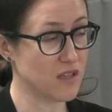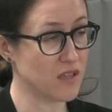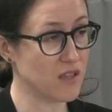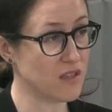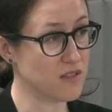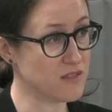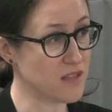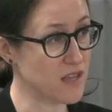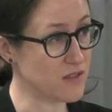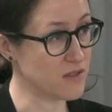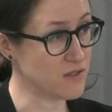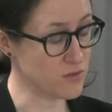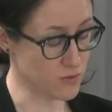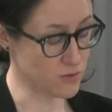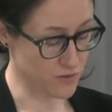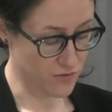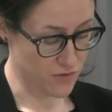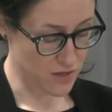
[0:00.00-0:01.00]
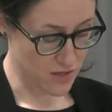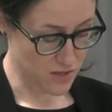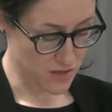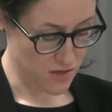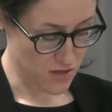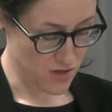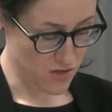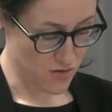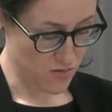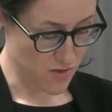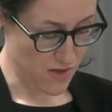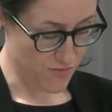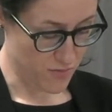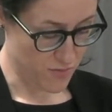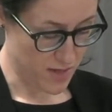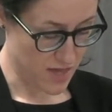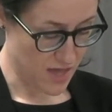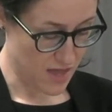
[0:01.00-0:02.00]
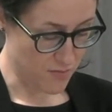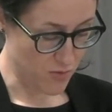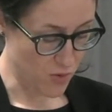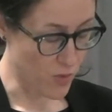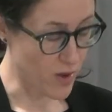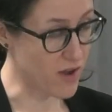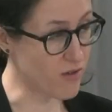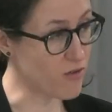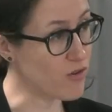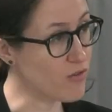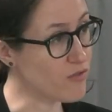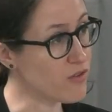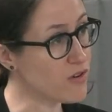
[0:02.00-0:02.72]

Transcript: Is that the sort of thing that you ever became aware of?